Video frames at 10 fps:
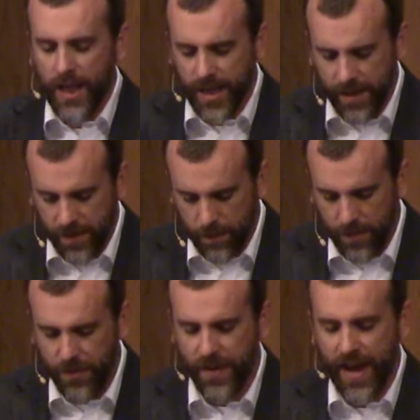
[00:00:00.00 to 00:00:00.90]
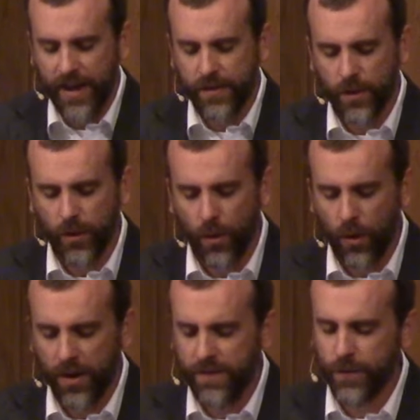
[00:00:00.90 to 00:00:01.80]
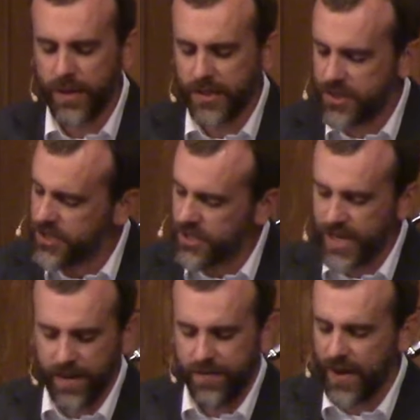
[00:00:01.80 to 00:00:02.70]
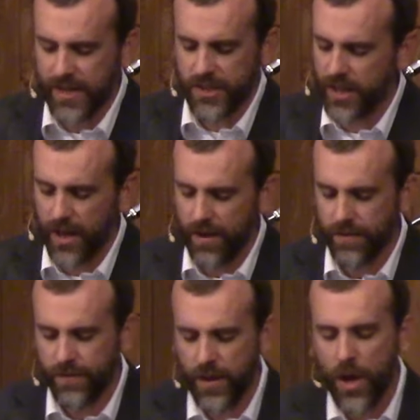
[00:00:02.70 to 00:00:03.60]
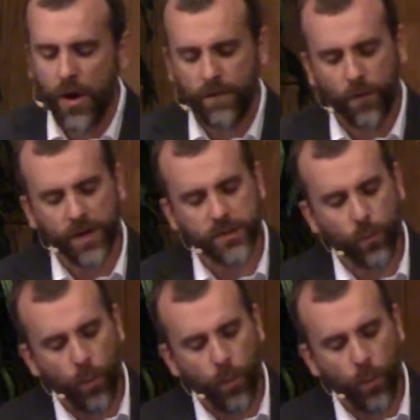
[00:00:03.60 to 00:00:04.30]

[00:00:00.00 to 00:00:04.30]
Let them thank the Lord for His steadfast love, for His